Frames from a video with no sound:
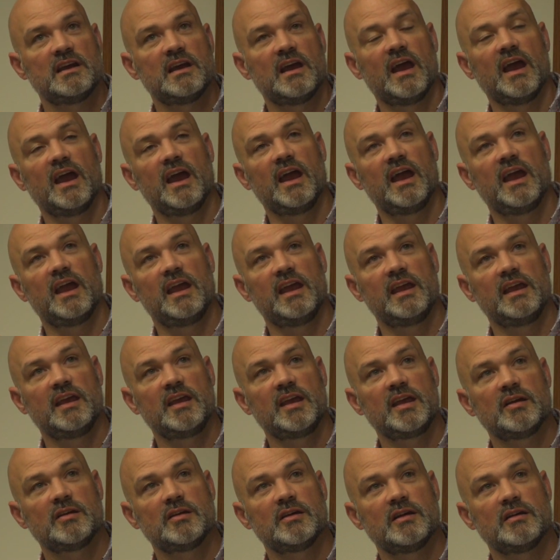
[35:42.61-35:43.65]
a
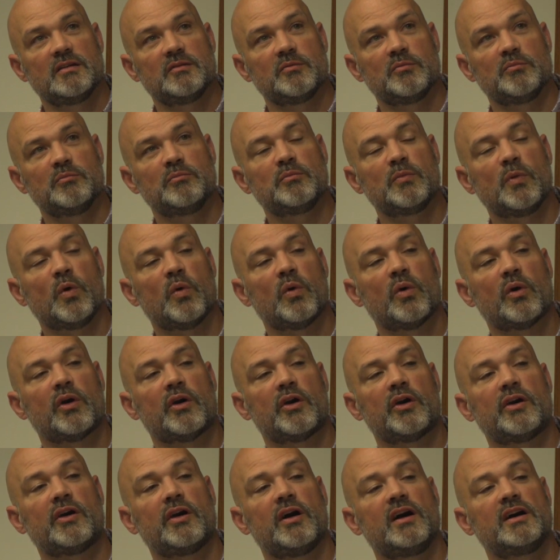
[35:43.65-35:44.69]

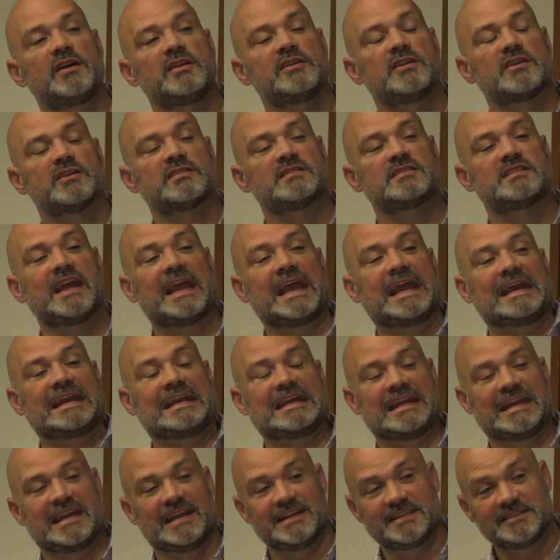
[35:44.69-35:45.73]
more
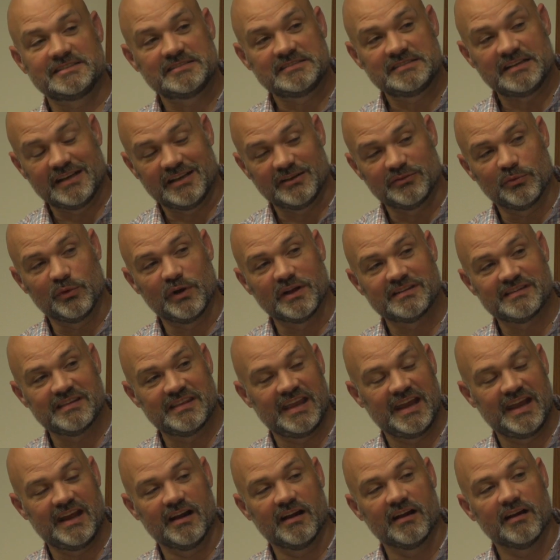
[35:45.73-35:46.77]
understanding of what's
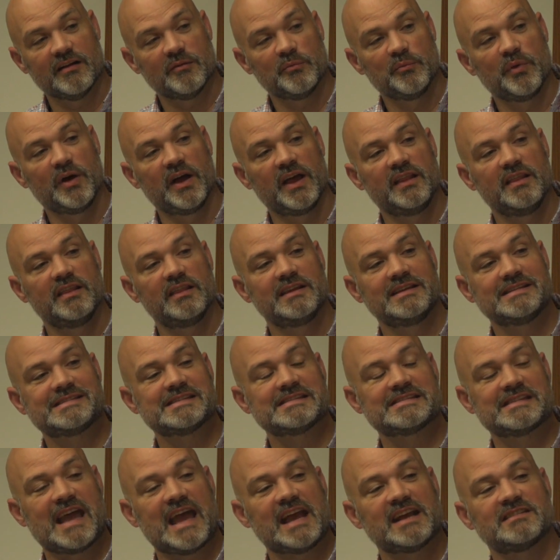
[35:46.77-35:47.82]
there, but this
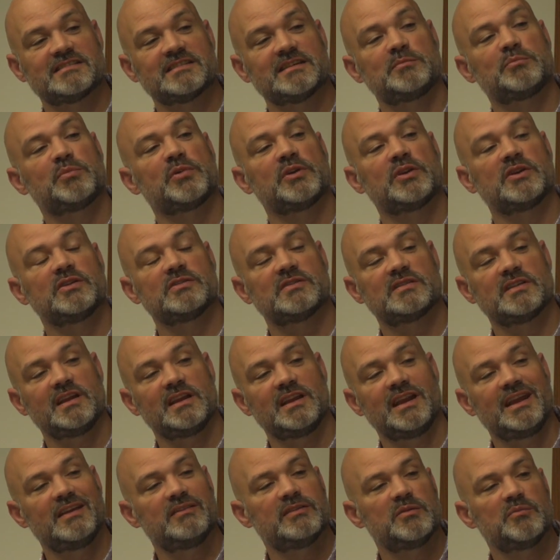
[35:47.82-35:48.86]
is actually
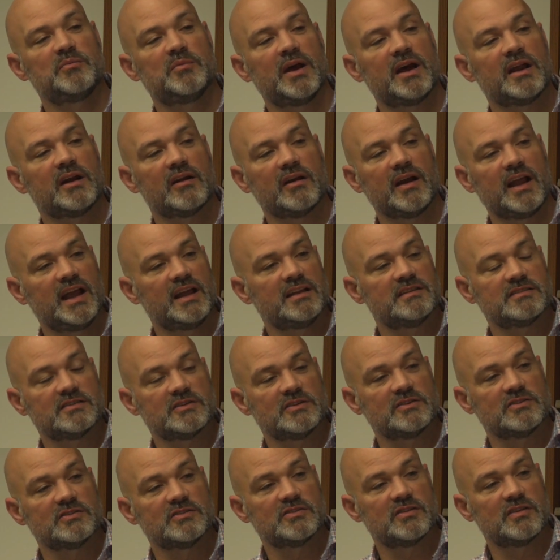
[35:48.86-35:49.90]
producing even better
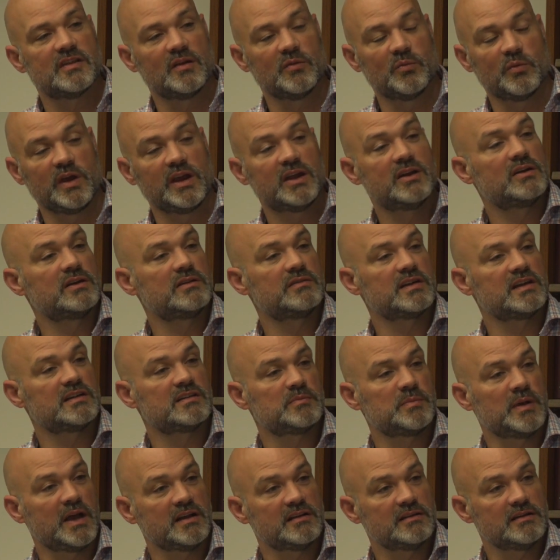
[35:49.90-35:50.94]
answers than we could have
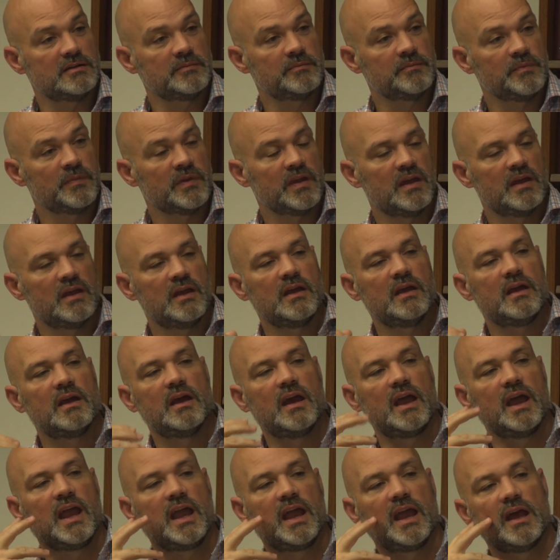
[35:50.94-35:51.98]
expected.
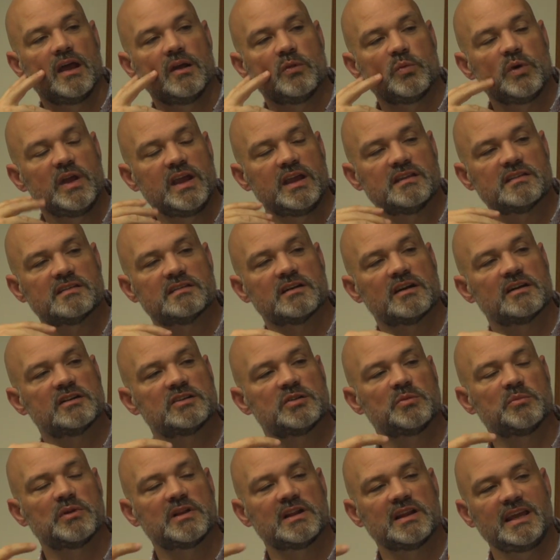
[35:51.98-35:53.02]
And we can start
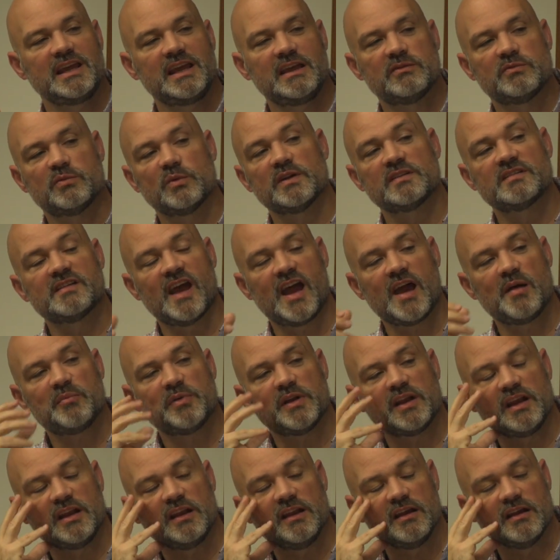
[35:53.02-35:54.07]
to believe what's
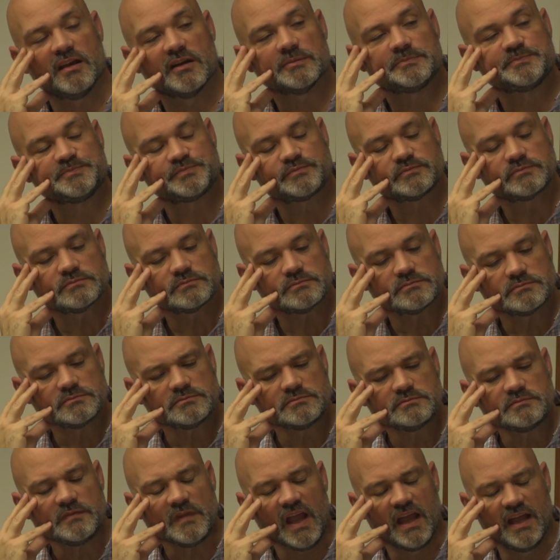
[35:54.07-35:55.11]
happening here.
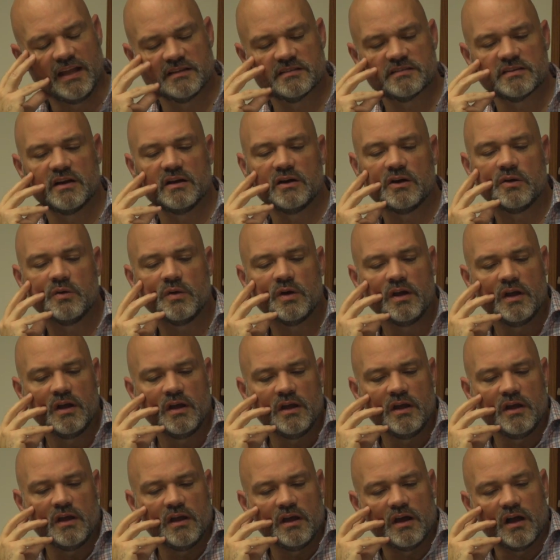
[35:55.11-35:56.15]
And so
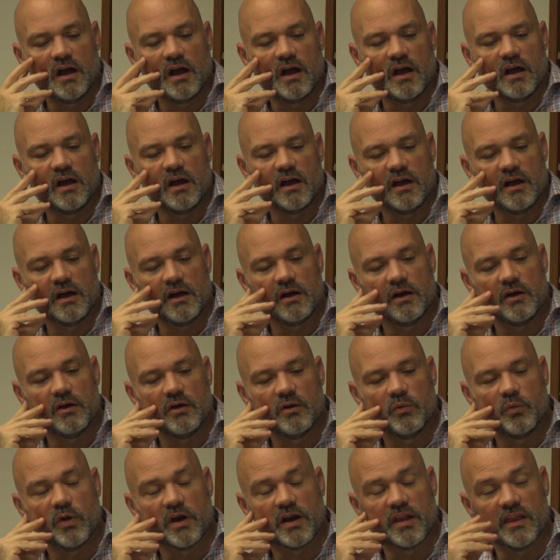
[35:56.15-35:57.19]

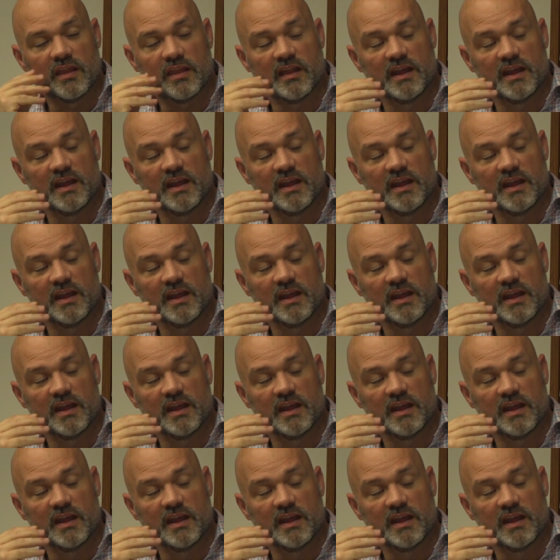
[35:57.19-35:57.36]
one of the